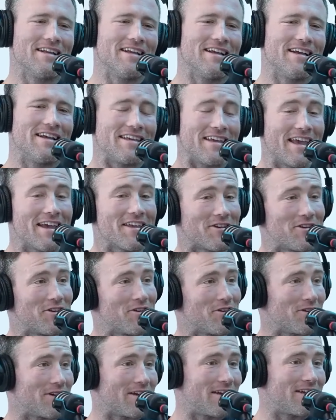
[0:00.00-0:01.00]
Yeah, you do.
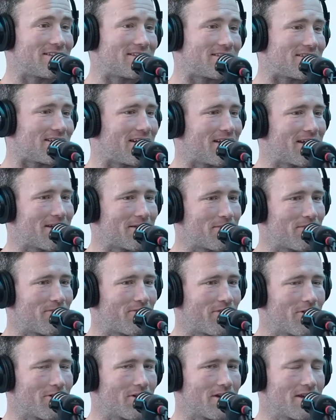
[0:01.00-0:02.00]
It's
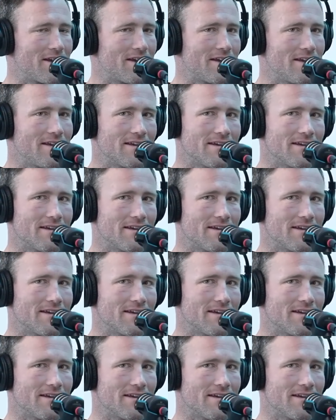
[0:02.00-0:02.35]
very,